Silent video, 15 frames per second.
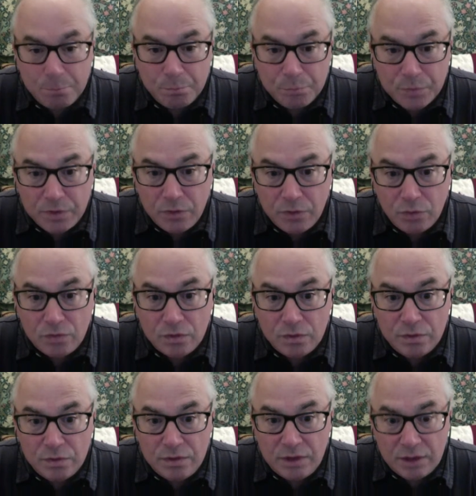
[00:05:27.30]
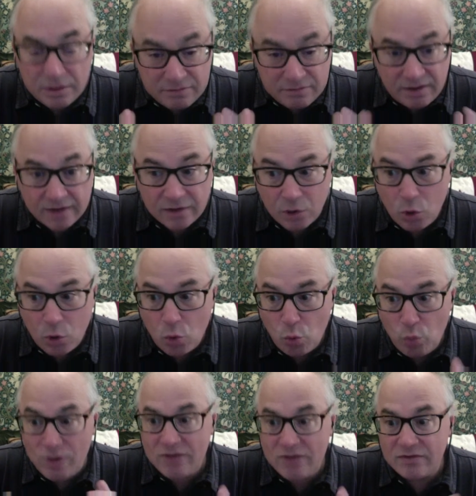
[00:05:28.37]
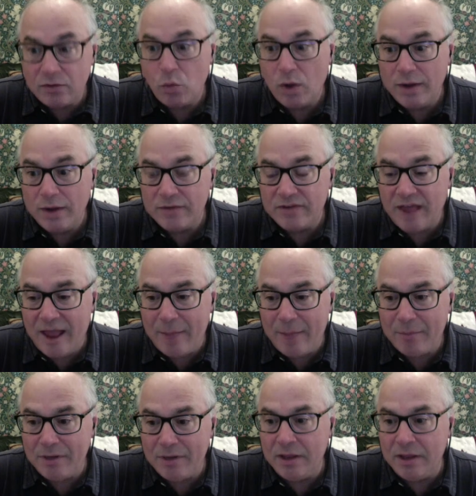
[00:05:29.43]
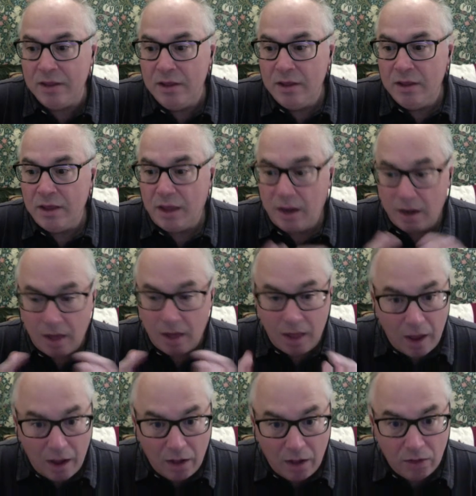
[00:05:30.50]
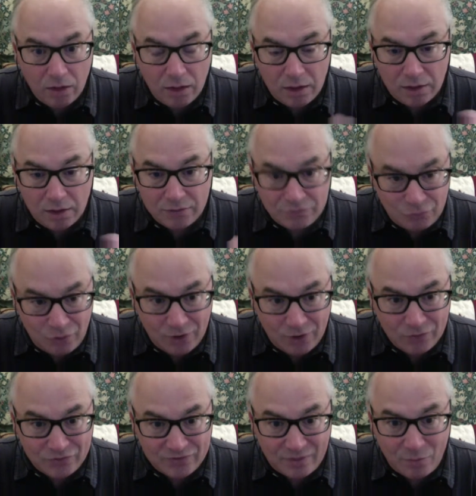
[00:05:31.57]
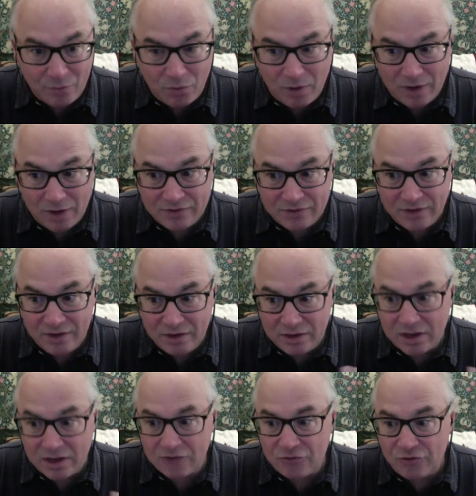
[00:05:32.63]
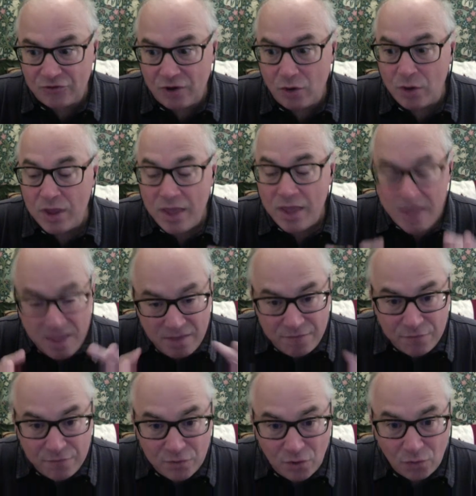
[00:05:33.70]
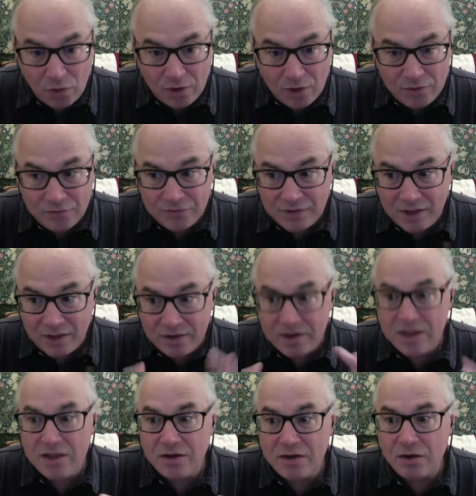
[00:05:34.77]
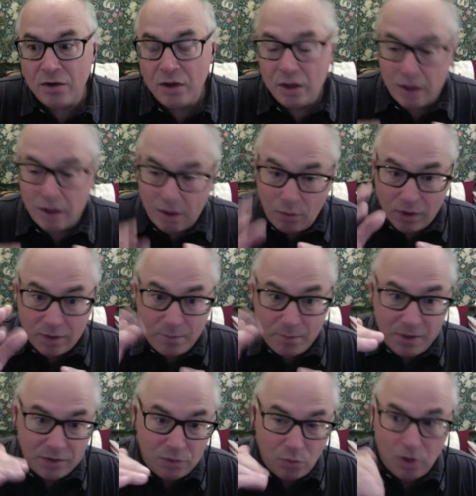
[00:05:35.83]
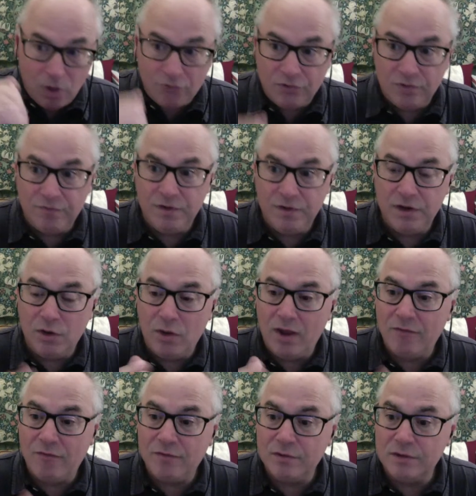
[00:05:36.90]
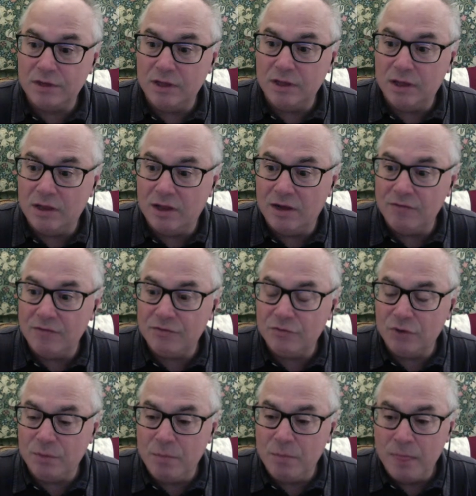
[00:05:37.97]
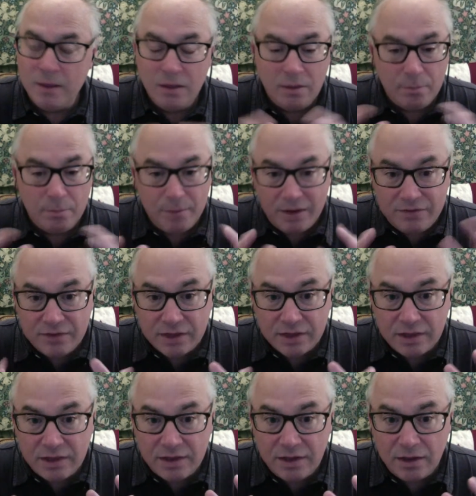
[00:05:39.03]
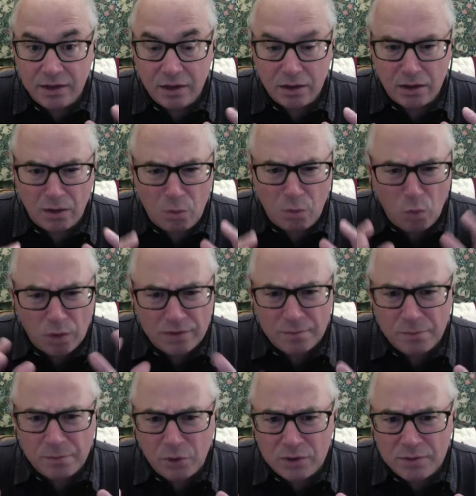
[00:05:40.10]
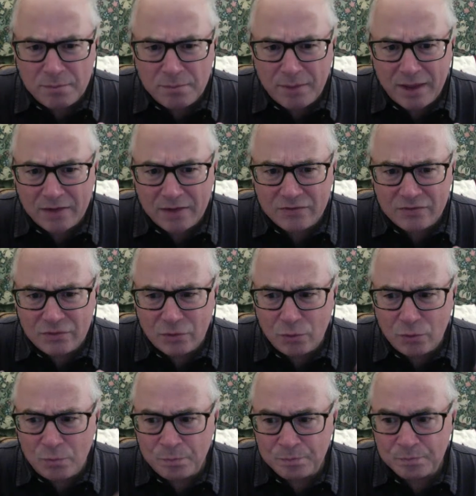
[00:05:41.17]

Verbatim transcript: you the uh, technical reason why it's happening, and I'll uh, try to summarize it in a nutshell. If you don't understand it here, I recommend you watch the video after the uh, live stream. Basically, uh, what the bullion banks do,